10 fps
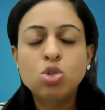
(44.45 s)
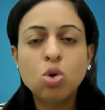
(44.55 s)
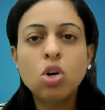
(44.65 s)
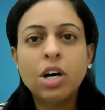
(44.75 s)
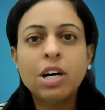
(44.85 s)

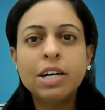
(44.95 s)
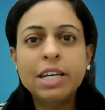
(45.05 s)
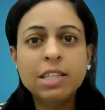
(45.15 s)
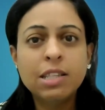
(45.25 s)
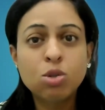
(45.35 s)
So,
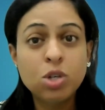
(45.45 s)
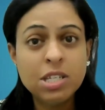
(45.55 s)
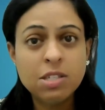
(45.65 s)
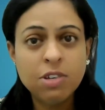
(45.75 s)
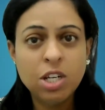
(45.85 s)
in
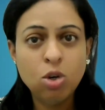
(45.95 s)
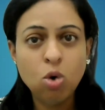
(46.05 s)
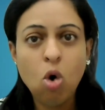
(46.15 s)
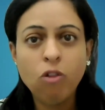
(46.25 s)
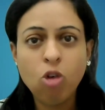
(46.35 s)
today's
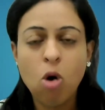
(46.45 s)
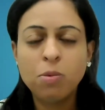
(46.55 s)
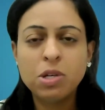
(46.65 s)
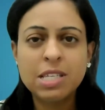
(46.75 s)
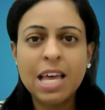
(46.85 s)
video of
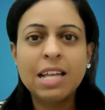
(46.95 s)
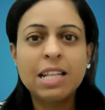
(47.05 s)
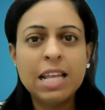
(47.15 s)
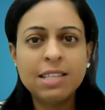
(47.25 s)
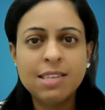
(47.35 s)
Commerce
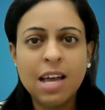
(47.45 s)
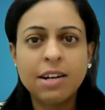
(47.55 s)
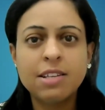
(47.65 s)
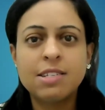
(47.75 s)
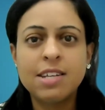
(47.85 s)
Gyan, let's
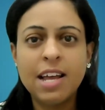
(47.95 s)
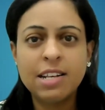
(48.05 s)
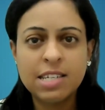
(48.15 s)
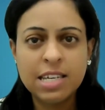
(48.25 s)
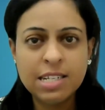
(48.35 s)

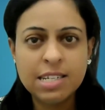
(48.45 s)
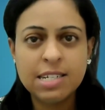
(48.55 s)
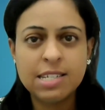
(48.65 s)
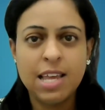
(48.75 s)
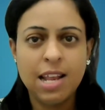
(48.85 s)
understand in
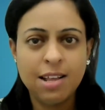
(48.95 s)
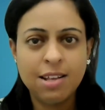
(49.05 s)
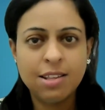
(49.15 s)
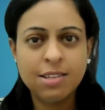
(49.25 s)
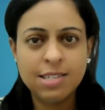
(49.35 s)
detail
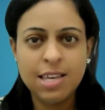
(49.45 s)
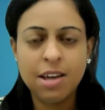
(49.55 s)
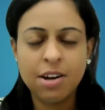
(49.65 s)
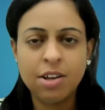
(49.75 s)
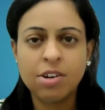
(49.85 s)
the
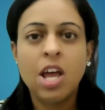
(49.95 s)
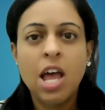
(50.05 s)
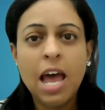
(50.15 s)
CRR.